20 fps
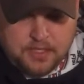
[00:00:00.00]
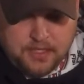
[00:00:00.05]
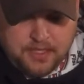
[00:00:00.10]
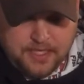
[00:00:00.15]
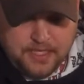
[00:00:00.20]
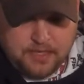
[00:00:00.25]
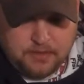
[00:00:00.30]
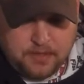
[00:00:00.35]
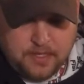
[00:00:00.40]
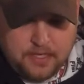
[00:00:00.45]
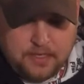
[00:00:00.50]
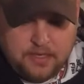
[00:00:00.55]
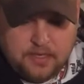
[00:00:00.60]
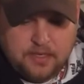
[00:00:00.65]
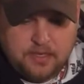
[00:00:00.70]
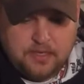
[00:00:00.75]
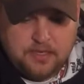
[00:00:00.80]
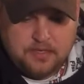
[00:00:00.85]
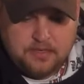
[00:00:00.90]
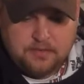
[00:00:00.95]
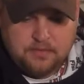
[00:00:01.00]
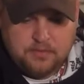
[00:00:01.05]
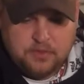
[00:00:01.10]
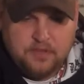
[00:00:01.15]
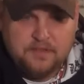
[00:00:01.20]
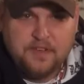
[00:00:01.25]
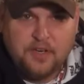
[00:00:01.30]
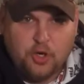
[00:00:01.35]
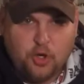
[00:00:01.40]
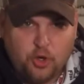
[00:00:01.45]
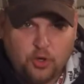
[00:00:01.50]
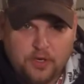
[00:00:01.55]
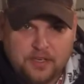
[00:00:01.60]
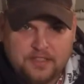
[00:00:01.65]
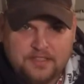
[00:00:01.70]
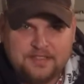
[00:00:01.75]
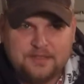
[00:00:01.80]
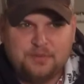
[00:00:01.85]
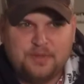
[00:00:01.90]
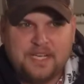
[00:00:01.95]
anyway, moving
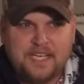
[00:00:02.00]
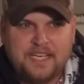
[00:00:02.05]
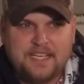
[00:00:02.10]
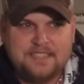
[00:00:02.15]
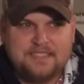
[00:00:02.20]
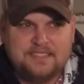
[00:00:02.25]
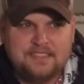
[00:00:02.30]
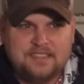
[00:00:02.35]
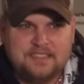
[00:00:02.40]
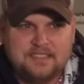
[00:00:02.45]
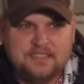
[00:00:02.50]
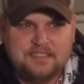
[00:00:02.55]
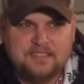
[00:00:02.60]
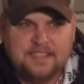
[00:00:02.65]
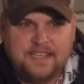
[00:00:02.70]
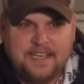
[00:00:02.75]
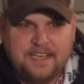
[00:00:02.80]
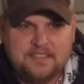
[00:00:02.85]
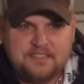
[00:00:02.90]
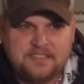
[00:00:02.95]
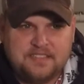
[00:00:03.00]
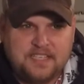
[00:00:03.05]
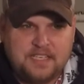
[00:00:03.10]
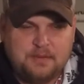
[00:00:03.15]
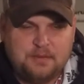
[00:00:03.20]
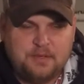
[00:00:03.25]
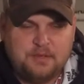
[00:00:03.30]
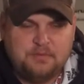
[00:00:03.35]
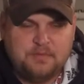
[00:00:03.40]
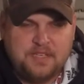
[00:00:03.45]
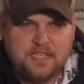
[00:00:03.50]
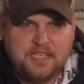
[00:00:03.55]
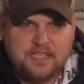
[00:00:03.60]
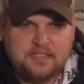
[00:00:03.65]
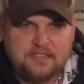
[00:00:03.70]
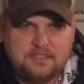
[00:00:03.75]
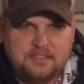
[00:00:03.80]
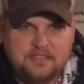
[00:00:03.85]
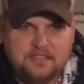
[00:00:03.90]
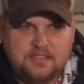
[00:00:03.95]
on, we got Gaston coming up
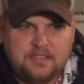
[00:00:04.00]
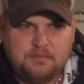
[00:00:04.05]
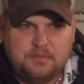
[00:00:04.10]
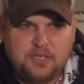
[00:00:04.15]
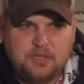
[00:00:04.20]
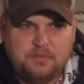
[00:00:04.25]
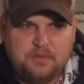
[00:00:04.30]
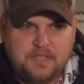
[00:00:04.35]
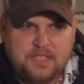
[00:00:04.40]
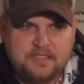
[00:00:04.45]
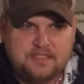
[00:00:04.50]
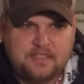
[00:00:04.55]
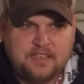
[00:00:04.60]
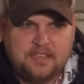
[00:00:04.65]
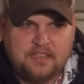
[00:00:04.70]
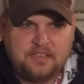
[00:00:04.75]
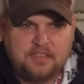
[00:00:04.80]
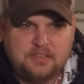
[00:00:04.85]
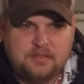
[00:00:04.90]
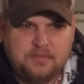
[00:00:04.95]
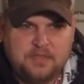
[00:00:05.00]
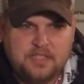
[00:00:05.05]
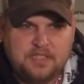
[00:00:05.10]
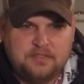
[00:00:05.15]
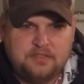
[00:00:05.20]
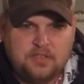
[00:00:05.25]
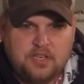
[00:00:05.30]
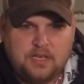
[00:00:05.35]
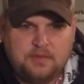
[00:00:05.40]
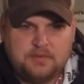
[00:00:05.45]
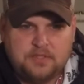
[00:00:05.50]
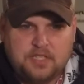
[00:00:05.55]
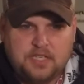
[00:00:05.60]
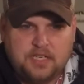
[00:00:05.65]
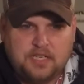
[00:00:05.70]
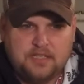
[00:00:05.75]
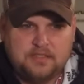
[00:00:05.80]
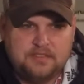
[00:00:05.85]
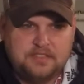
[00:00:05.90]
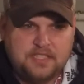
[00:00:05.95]
next. I'm hoping that's kind of going to be a drop
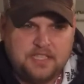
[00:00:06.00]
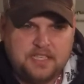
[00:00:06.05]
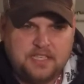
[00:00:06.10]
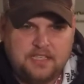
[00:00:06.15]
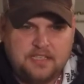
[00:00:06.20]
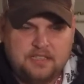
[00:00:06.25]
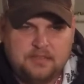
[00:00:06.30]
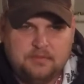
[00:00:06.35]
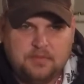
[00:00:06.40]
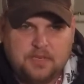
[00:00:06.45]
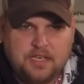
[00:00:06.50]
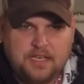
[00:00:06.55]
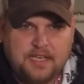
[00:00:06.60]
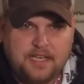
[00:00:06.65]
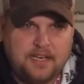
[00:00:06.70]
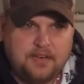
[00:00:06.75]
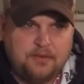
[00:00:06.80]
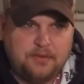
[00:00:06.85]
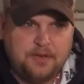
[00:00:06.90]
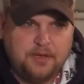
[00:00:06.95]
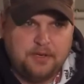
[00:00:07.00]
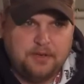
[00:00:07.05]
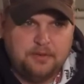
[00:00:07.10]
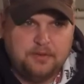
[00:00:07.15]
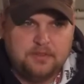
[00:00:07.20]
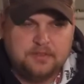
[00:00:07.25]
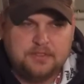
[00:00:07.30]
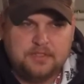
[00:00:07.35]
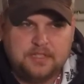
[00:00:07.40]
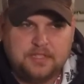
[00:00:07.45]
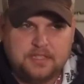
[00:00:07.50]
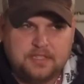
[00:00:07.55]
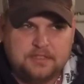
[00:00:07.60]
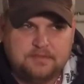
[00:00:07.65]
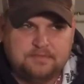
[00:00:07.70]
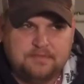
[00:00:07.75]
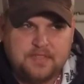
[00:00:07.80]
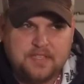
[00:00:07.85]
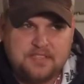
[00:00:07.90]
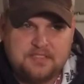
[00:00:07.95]
shot, shaky head bite. I don't know.
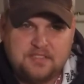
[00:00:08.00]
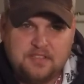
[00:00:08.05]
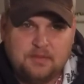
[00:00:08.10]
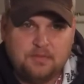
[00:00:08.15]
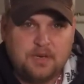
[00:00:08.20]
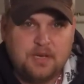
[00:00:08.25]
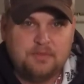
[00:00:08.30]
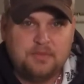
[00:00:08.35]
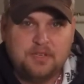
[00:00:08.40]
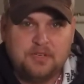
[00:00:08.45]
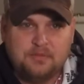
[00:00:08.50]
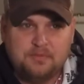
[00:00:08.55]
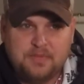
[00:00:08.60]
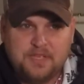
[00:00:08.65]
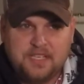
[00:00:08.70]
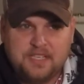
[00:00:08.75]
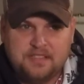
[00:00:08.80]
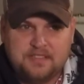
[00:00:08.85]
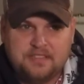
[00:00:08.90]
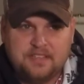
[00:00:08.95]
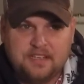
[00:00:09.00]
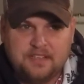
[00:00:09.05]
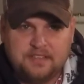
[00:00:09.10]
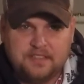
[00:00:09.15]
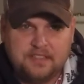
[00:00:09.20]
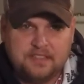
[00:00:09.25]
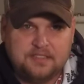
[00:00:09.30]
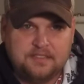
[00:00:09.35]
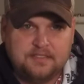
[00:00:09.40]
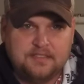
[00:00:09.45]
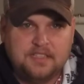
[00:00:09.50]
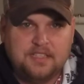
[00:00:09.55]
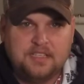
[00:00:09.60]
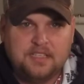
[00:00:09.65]
It still might be on beds down there.